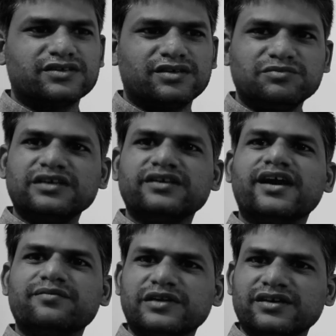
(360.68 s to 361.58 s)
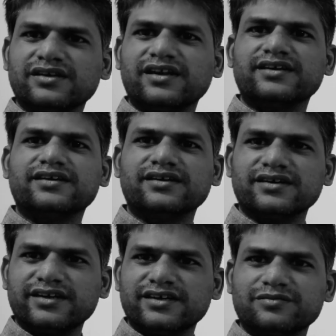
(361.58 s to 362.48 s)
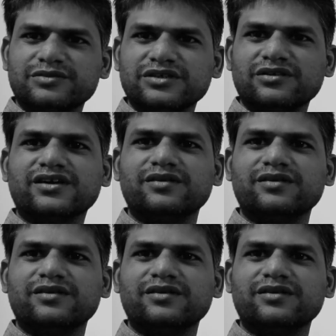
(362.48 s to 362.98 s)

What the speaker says: something happening like encryption or